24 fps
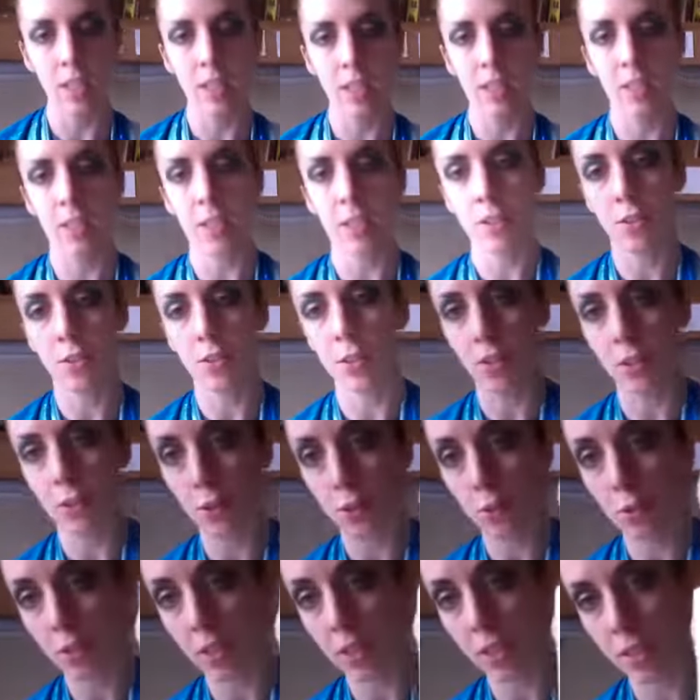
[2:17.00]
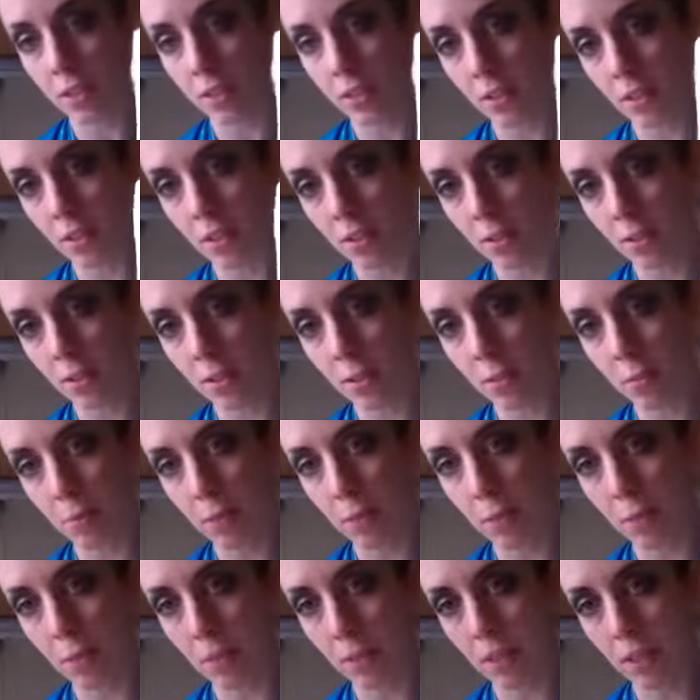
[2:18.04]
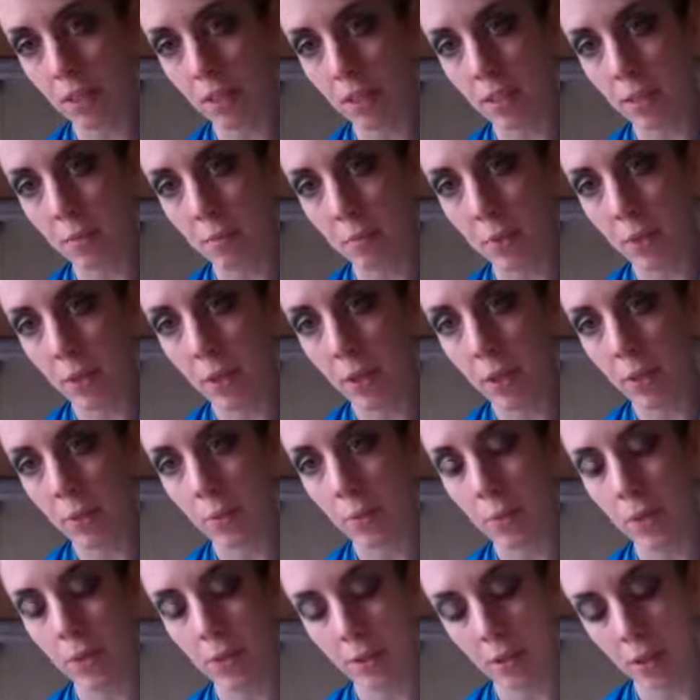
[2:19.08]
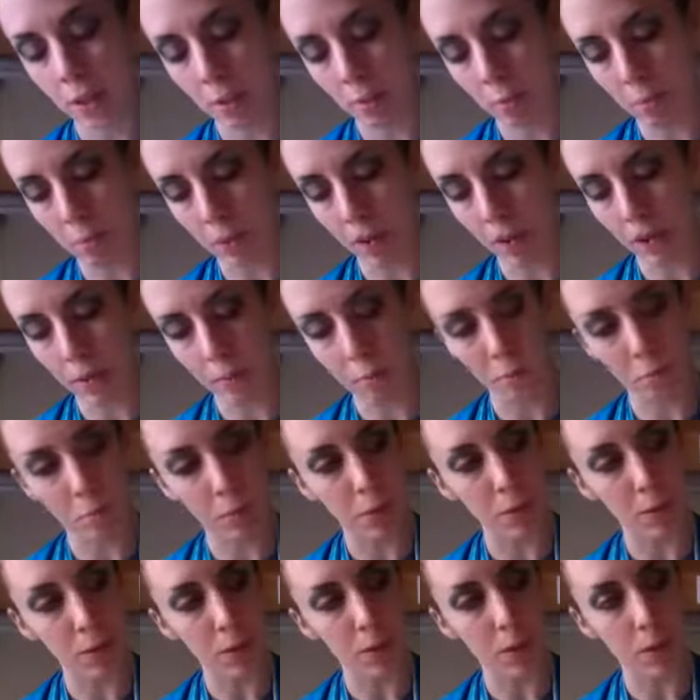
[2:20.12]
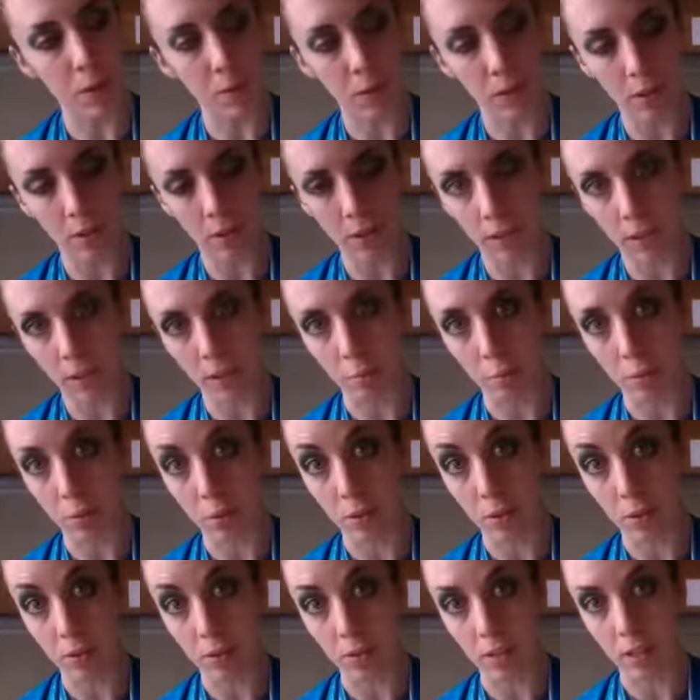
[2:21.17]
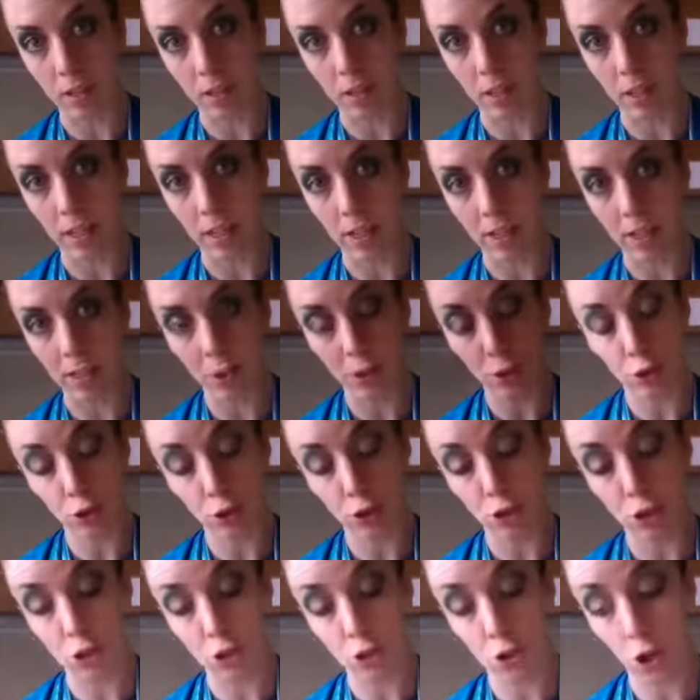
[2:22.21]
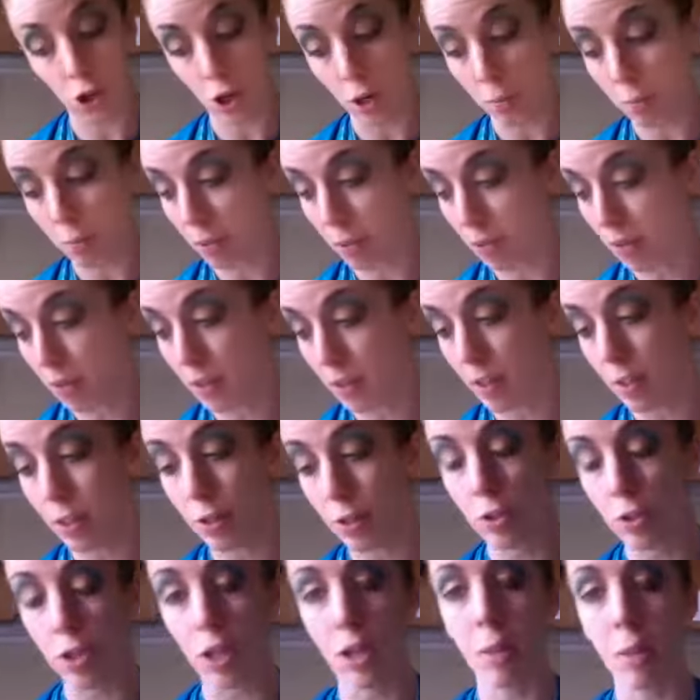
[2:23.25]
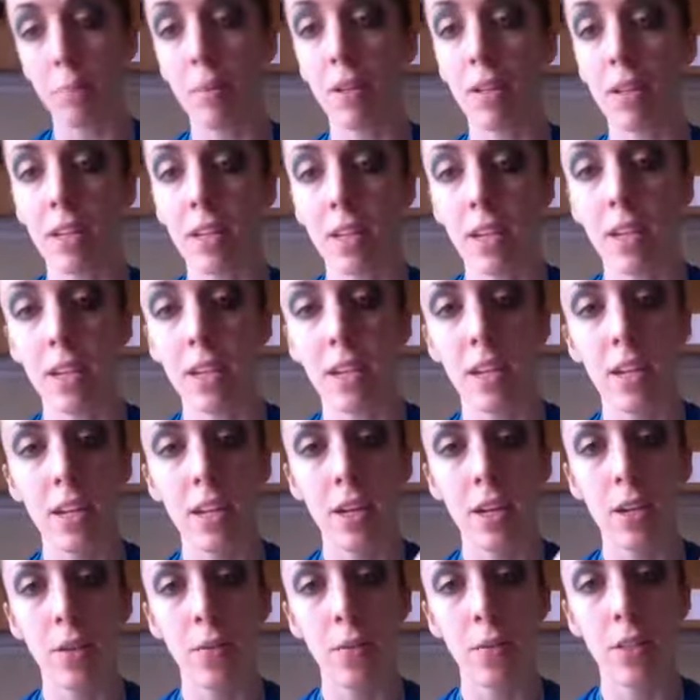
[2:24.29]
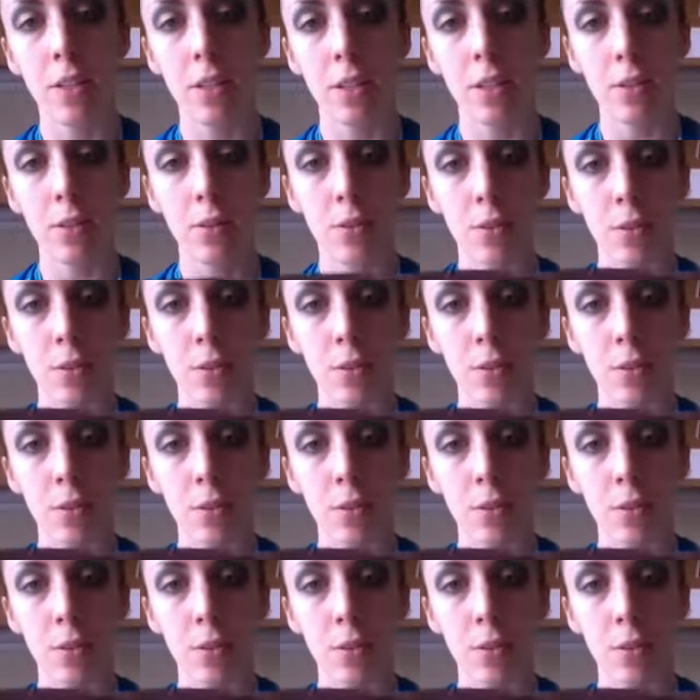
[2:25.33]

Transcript: The trees aren't super crisp. When you get Blackmilk clothing, the prints are like sharp. They're sharp. And again, when you